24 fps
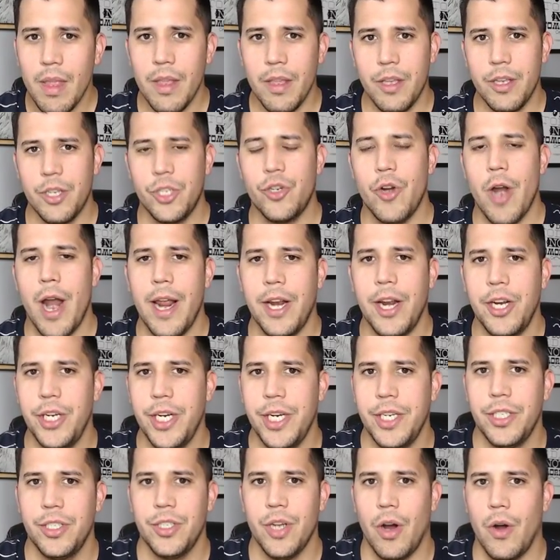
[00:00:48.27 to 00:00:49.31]

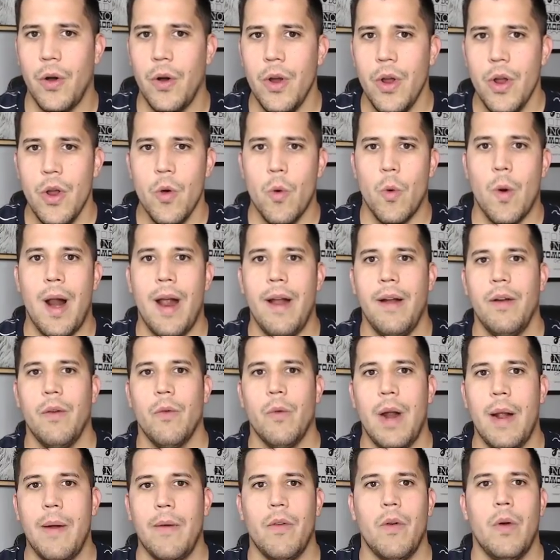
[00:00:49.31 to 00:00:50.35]
strategies. So what
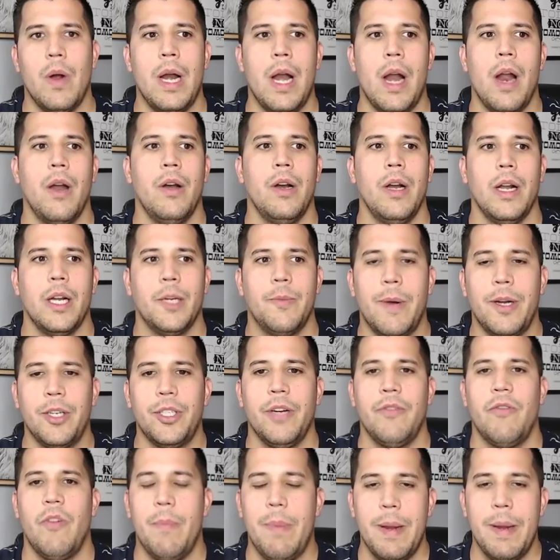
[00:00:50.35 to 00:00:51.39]
I want to,
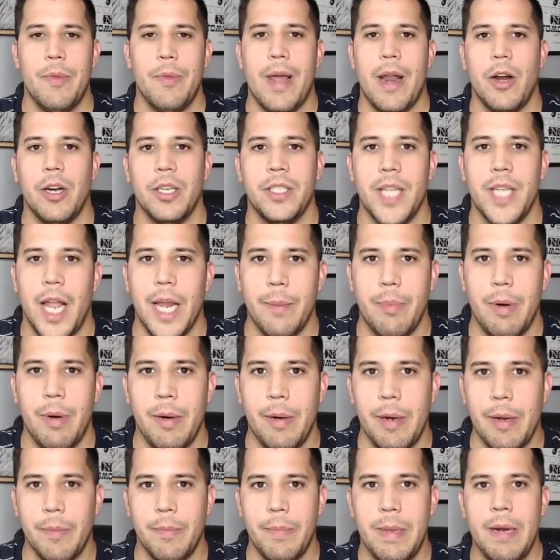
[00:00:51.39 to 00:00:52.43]
especially for people that are selling
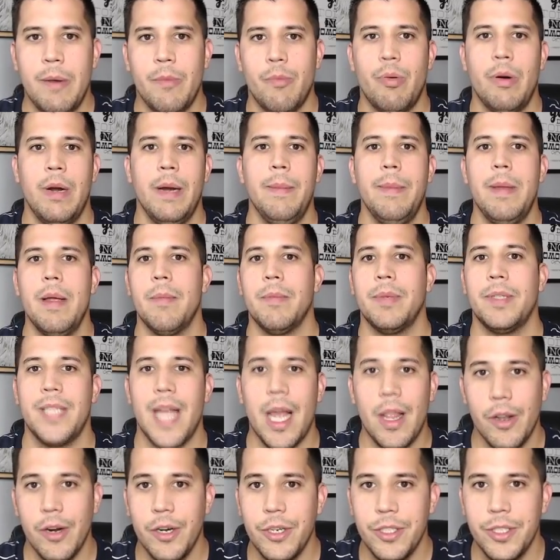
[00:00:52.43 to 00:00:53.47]
premium
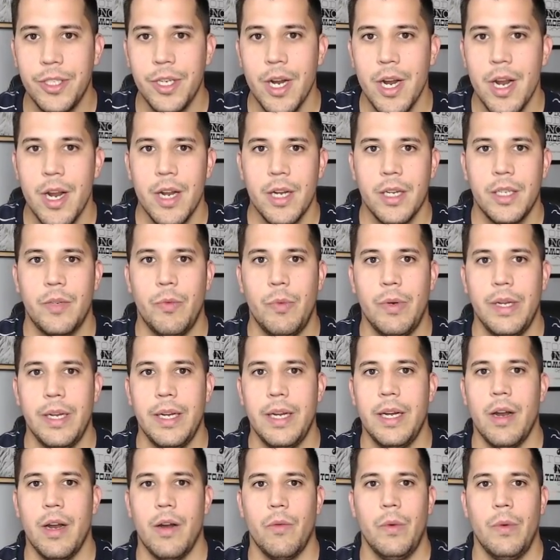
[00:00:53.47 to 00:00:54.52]
sellers
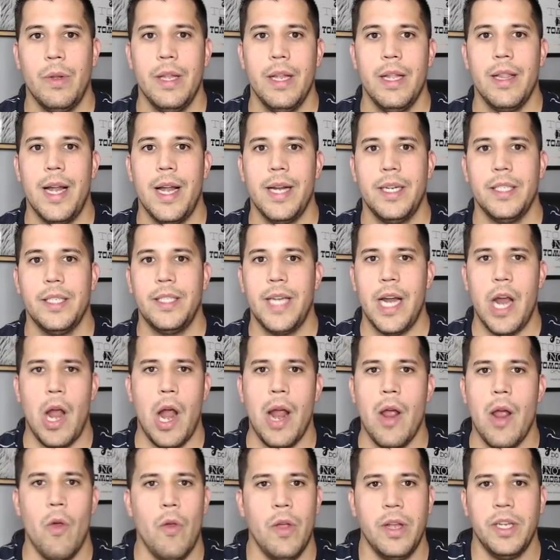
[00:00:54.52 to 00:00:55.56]
really like to say,
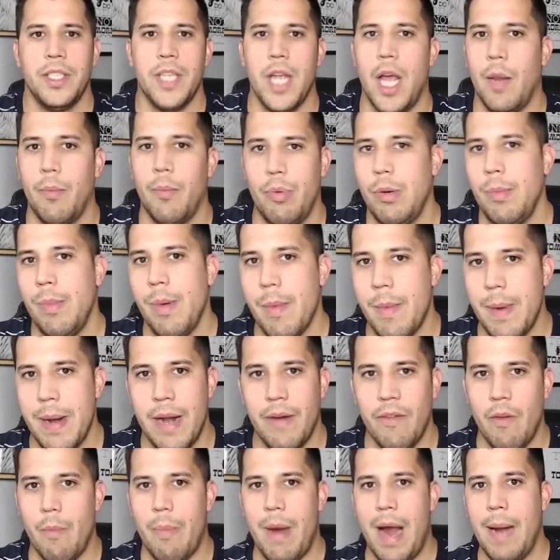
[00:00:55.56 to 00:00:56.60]
I only sell premium, I
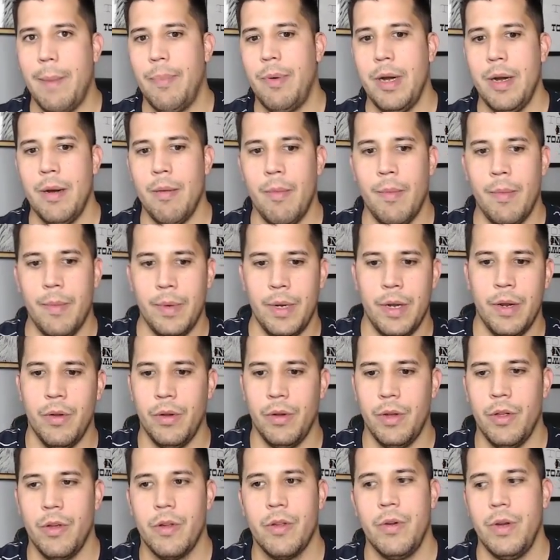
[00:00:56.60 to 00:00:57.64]
never buy premium.
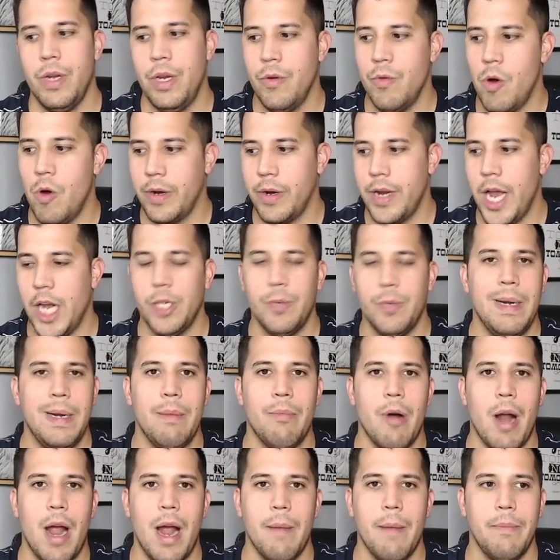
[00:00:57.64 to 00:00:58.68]
You won't catch me
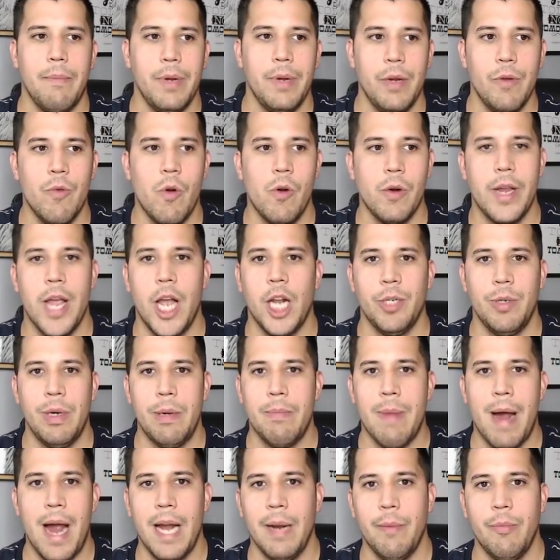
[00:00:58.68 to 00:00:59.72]

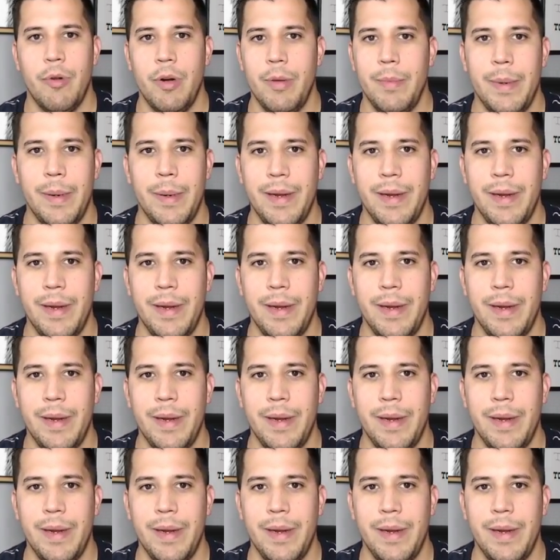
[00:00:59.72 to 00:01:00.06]
buying premium